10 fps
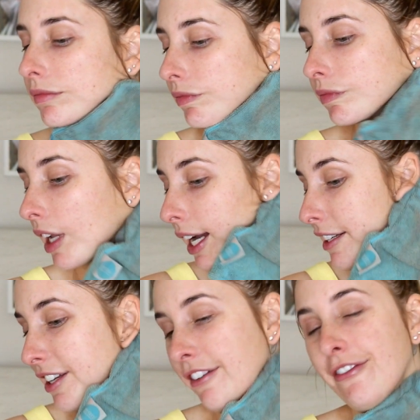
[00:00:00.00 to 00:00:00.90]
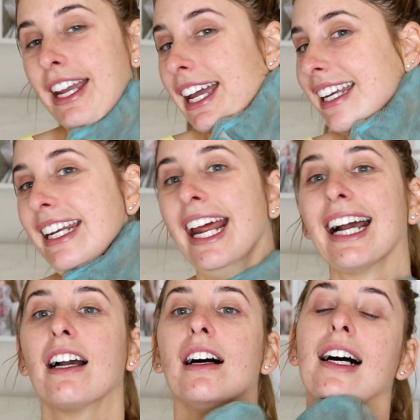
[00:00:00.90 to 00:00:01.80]
Okay, and don't forget your
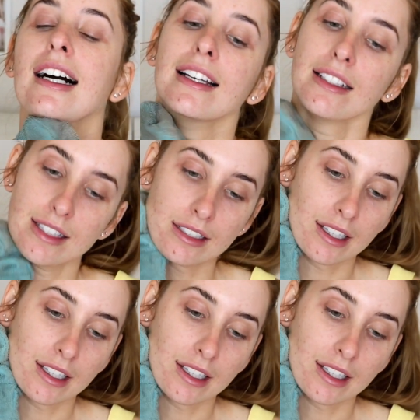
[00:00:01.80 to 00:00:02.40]
neck, guys.